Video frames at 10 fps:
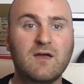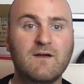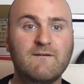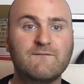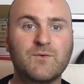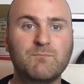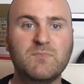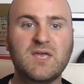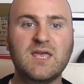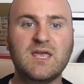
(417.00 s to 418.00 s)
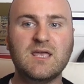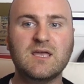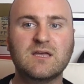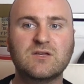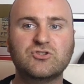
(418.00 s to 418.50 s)
for me
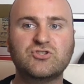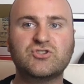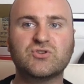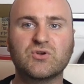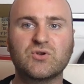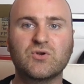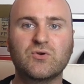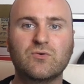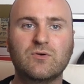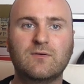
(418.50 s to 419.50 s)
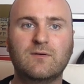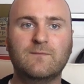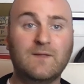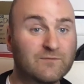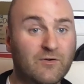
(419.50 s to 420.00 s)
to,
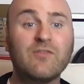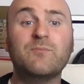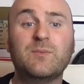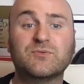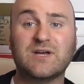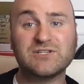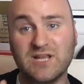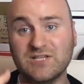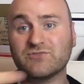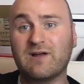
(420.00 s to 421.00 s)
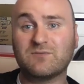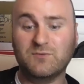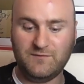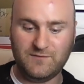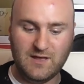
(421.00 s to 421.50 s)
and for other people to actually interact
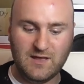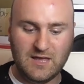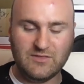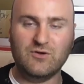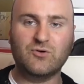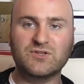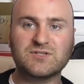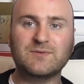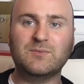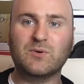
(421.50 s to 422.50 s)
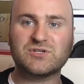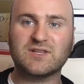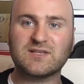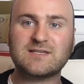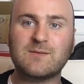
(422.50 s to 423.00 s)
with the audience having to be watching at
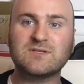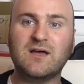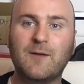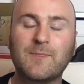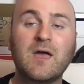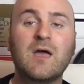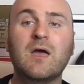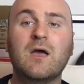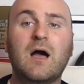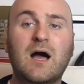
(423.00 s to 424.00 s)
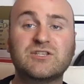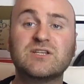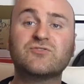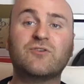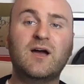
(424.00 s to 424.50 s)
the same time. I did
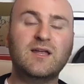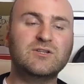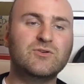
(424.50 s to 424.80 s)
try and do